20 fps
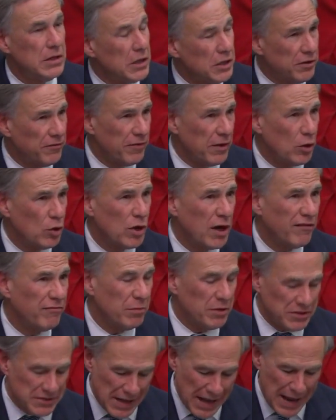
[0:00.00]
In the federal
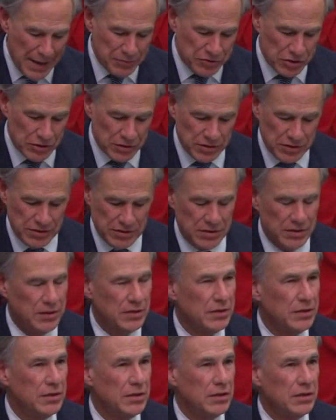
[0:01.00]
government's absence,
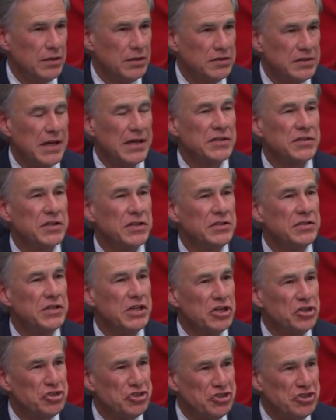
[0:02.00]
Texas
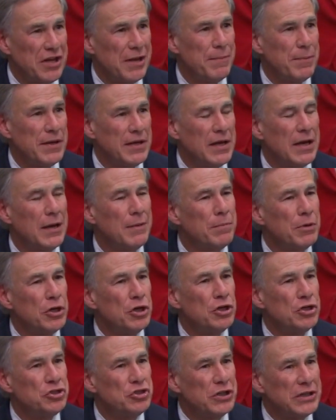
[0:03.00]
is stepping up
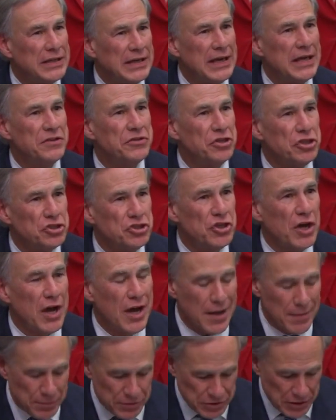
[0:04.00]
to get the
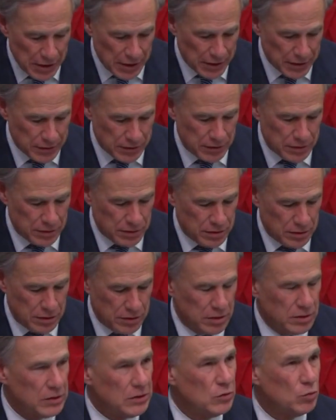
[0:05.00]
job done.
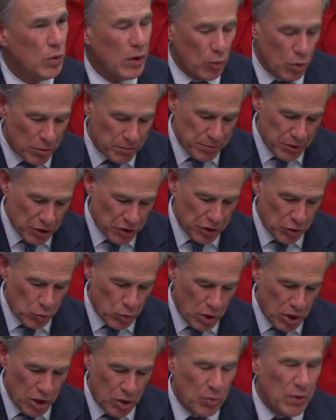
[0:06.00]
We will build the
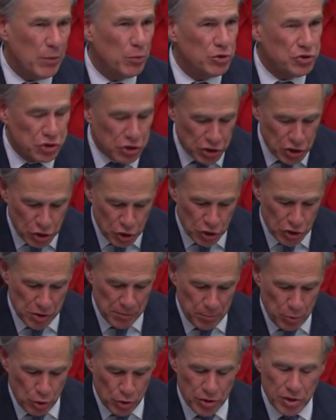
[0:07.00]
wall, we will secure
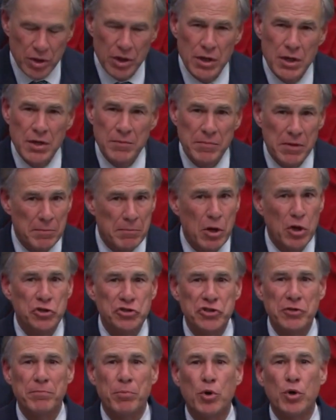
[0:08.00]
the border, but
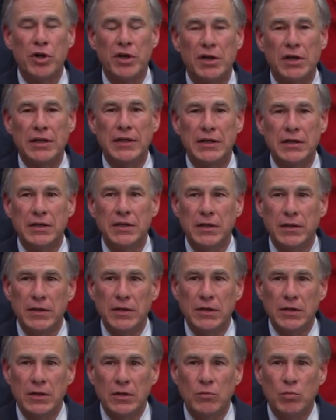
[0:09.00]
most importantly,
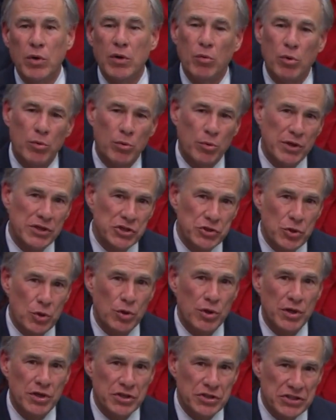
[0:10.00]
we will
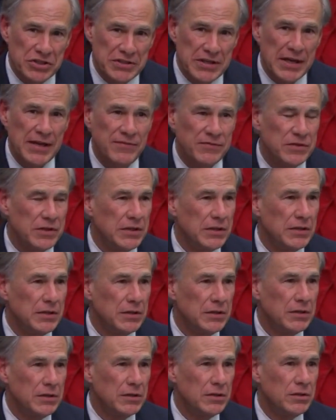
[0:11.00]
restore safety
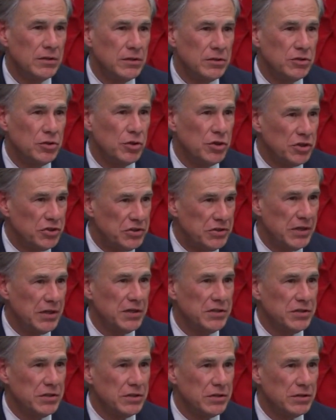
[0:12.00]
to the
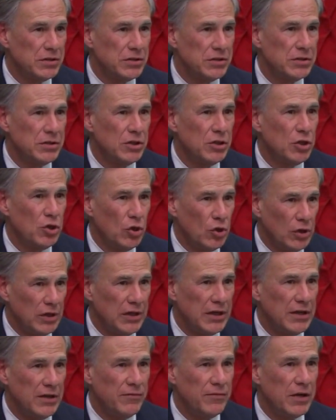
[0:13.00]
citizens who
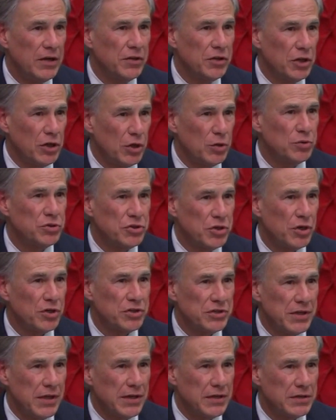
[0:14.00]
live in the Lone Star
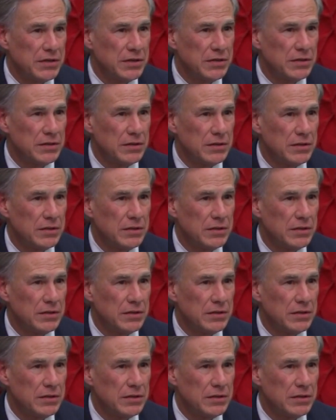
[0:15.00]
State.